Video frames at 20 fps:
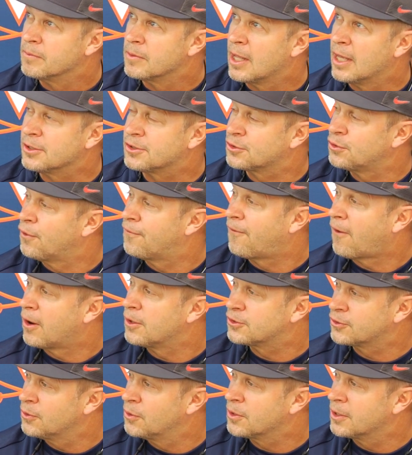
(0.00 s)
yeah, so
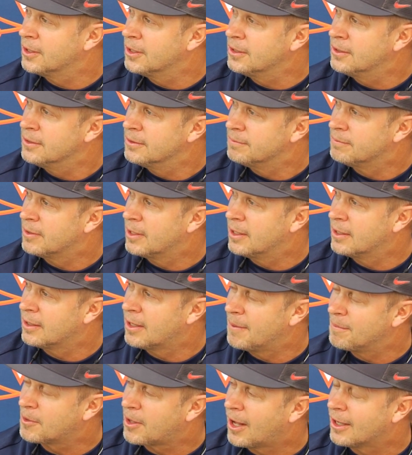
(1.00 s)
far so good, and
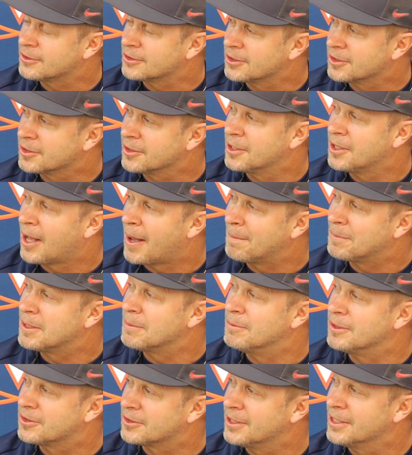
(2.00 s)
I'm cautiously
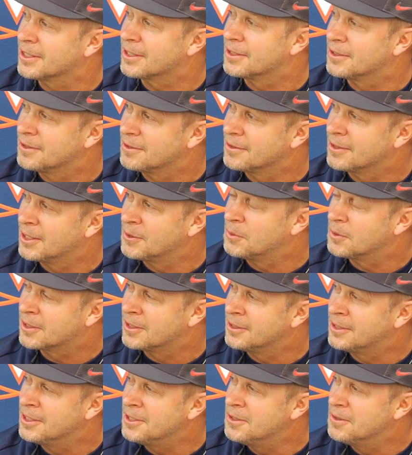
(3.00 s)
optimistic that it will
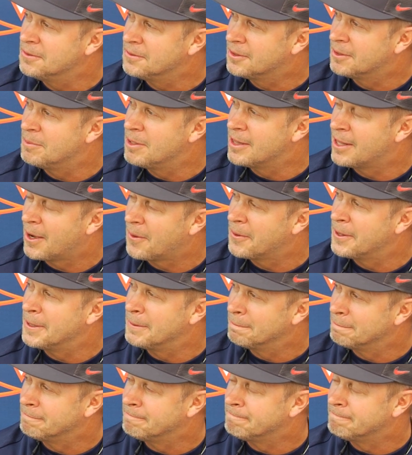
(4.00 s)
continue to be that way.